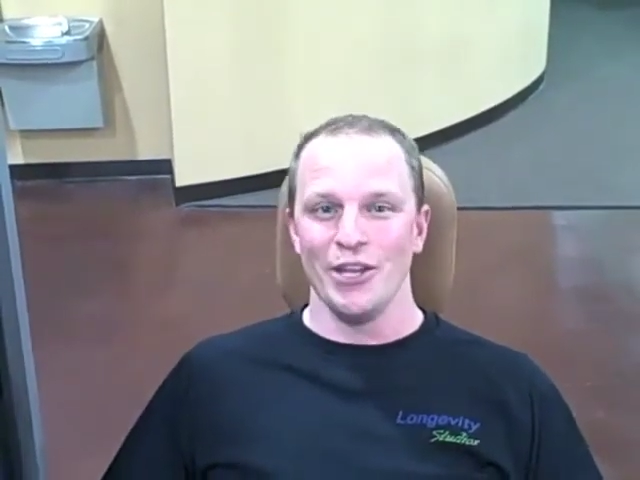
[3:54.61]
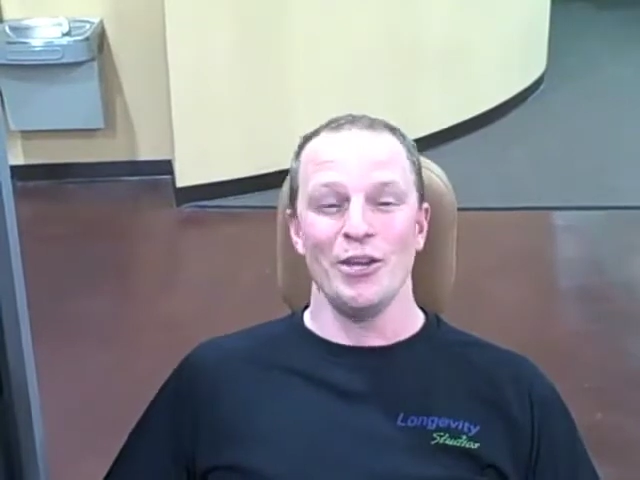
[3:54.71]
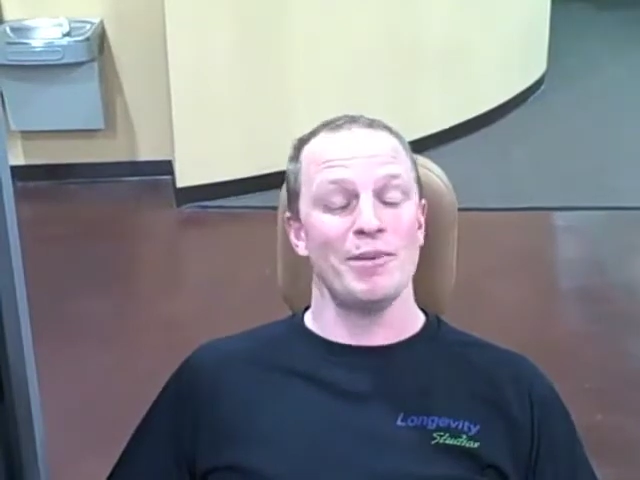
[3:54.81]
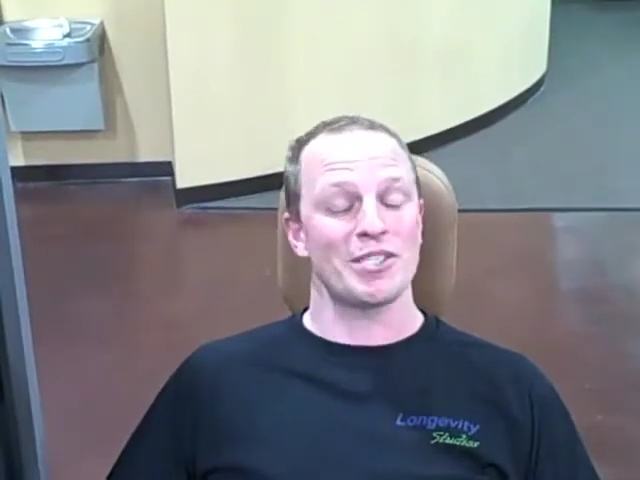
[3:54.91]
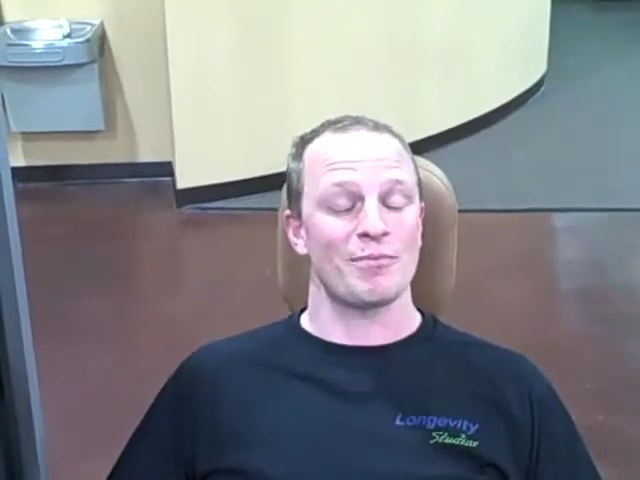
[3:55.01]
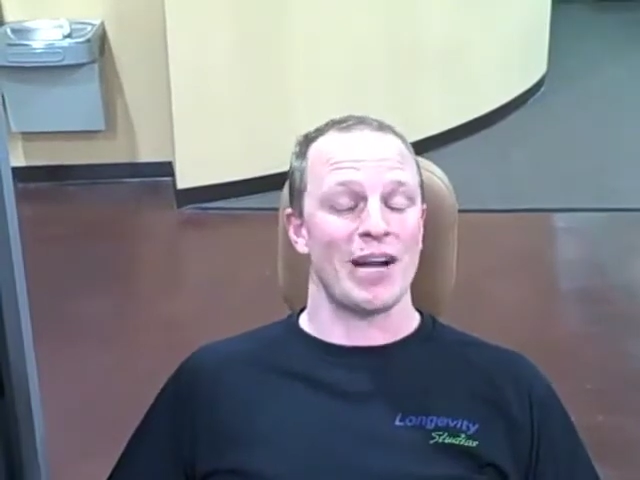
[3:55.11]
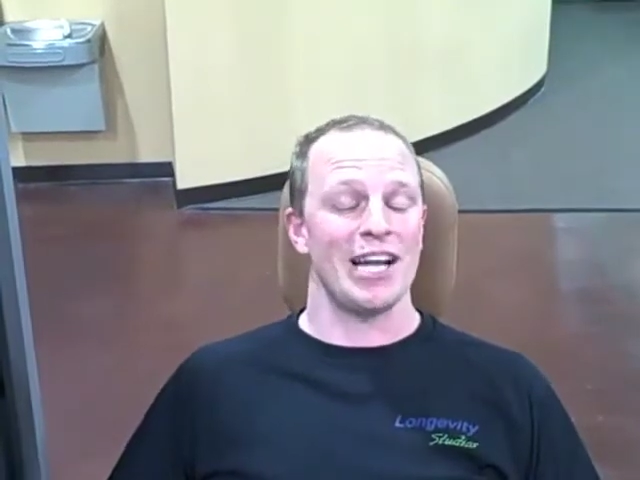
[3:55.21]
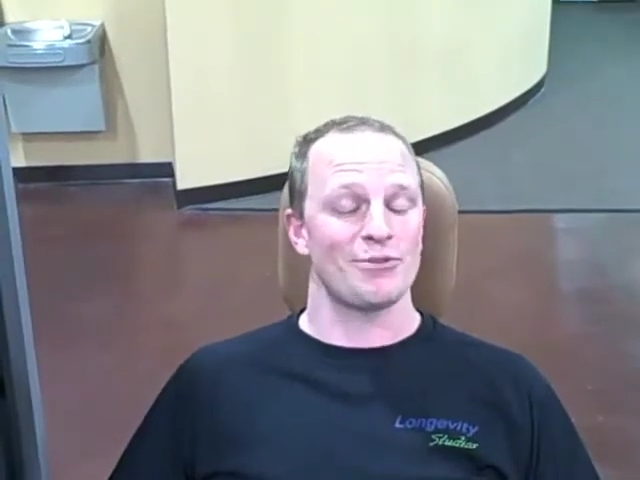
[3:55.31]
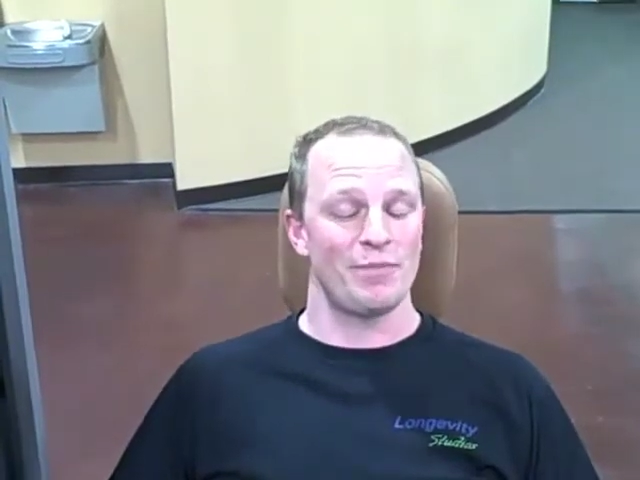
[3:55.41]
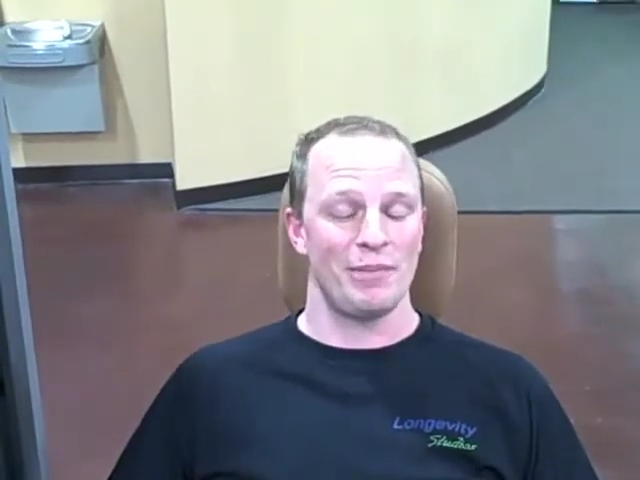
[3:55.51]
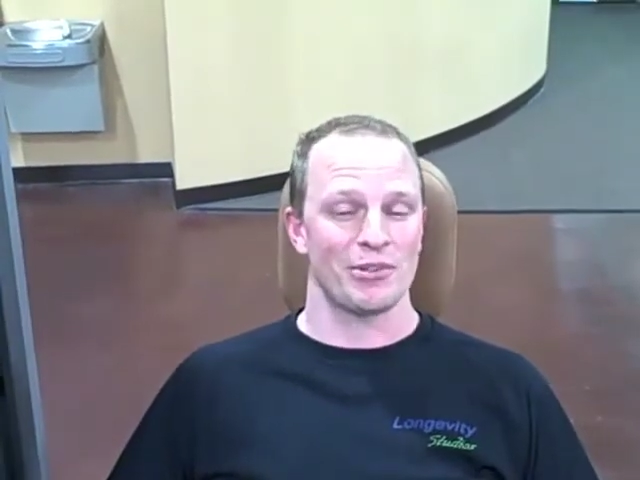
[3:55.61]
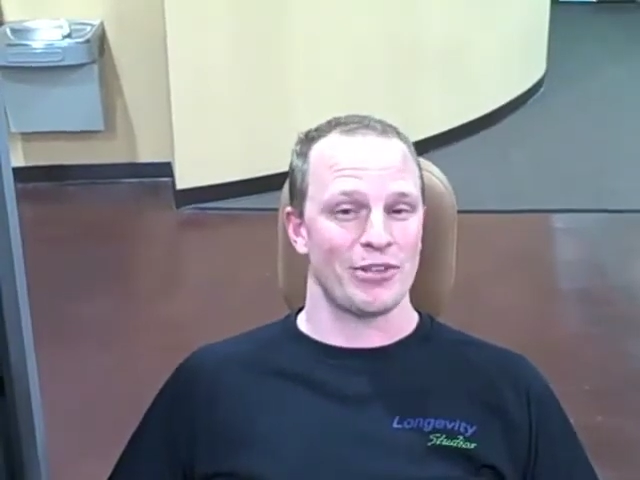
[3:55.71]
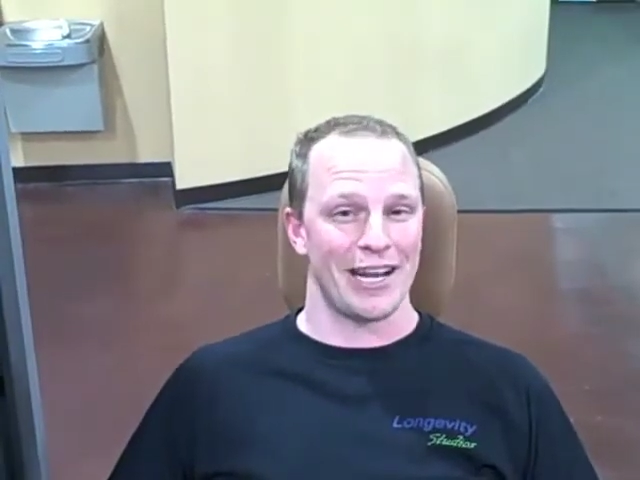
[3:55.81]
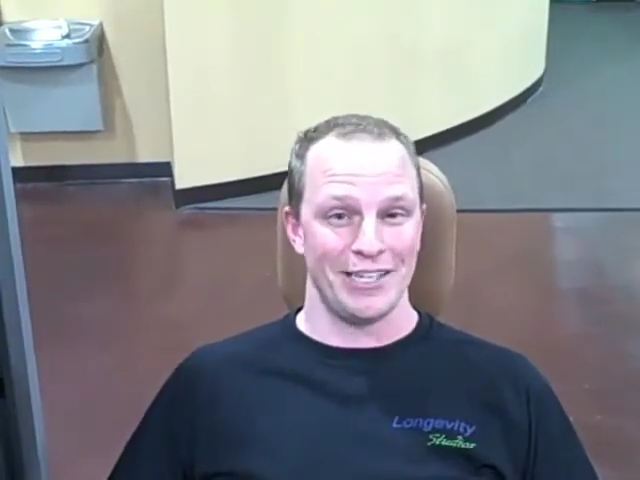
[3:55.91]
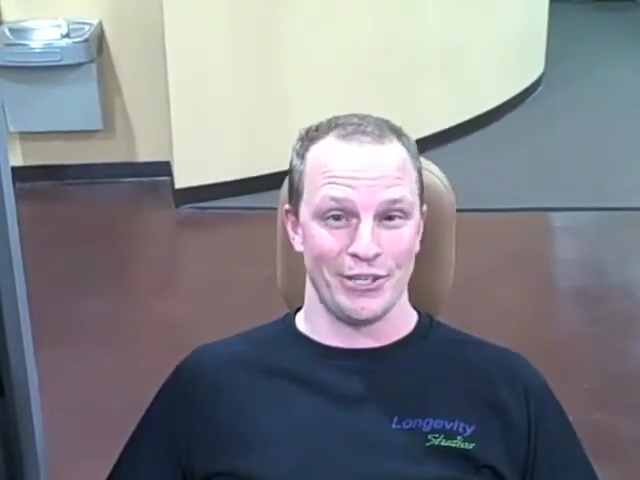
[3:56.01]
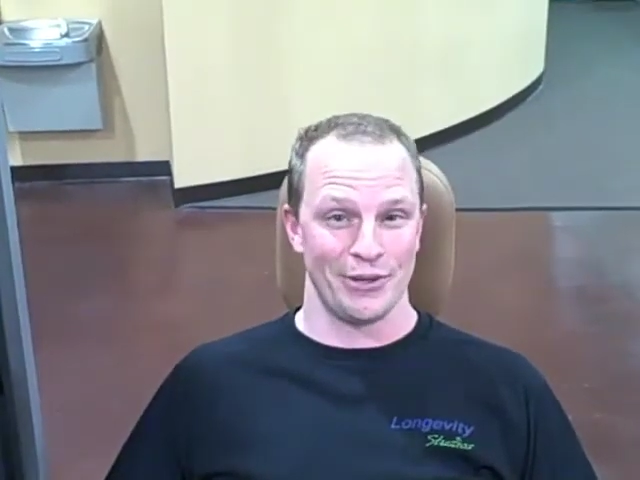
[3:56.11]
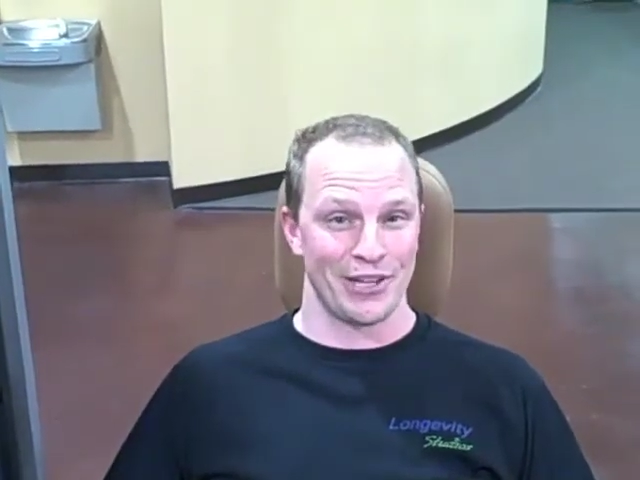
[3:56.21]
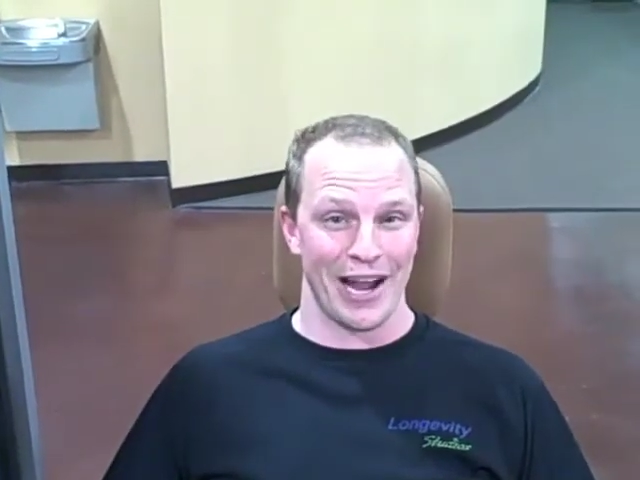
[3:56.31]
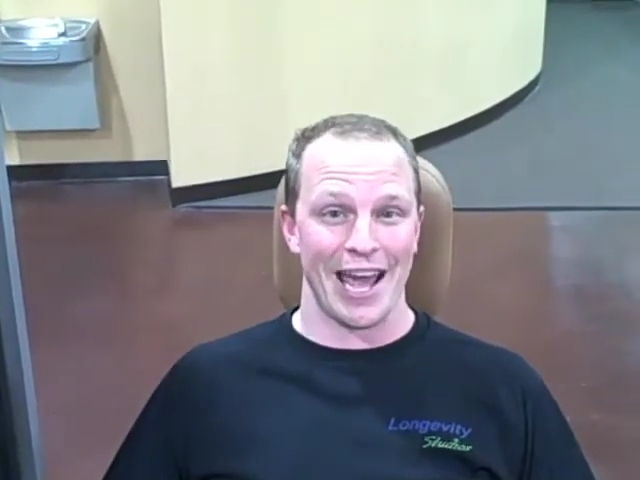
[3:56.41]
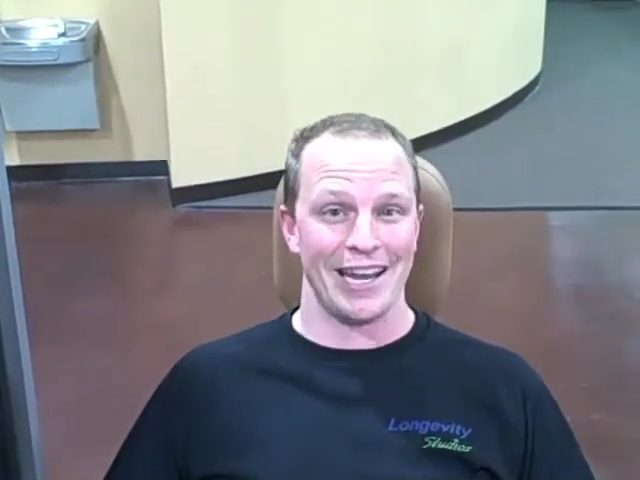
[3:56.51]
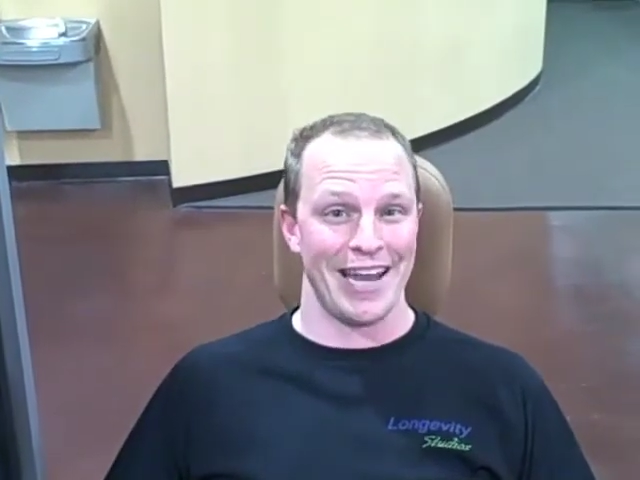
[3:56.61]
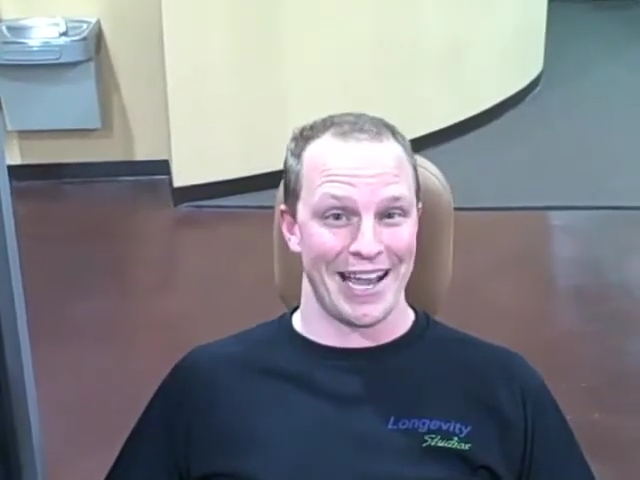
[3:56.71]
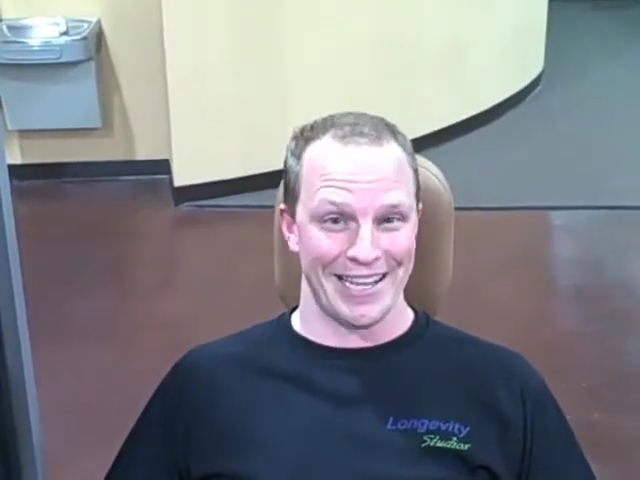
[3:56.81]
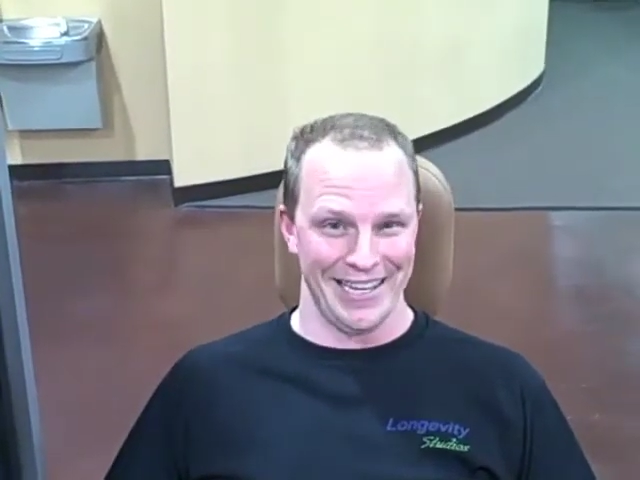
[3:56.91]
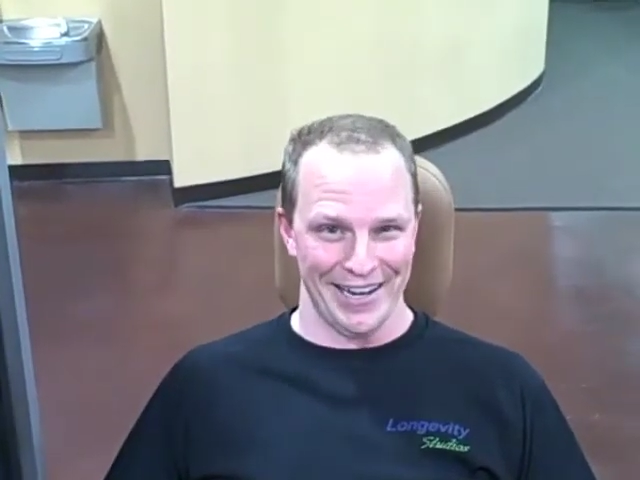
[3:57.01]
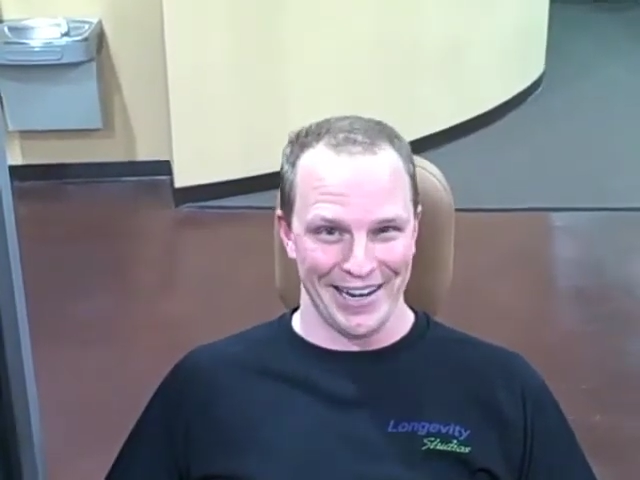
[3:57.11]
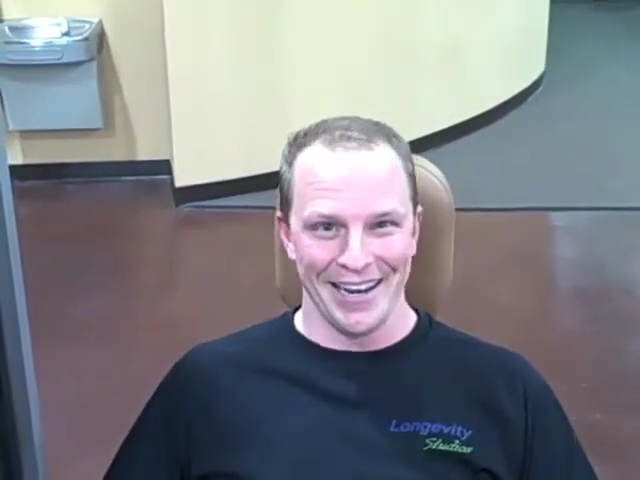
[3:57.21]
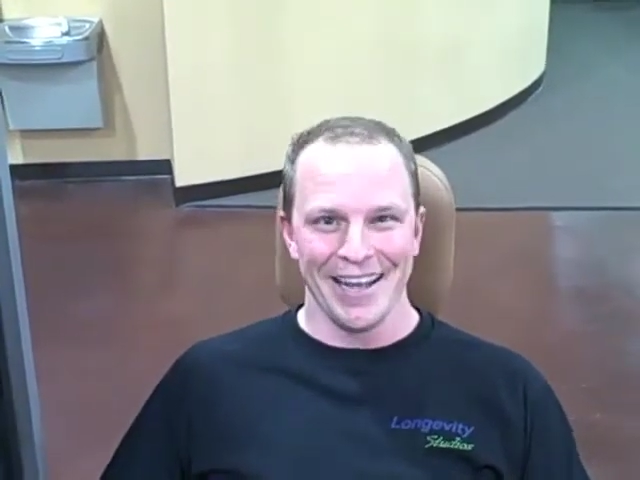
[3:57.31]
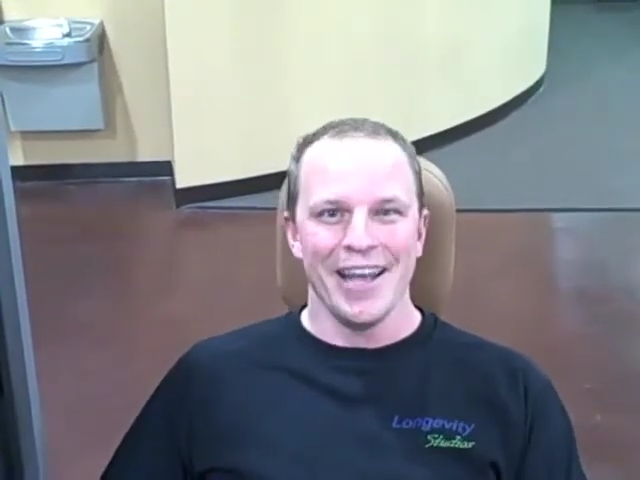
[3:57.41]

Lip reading: You'd be surprised what people try to do with their head and neck in here.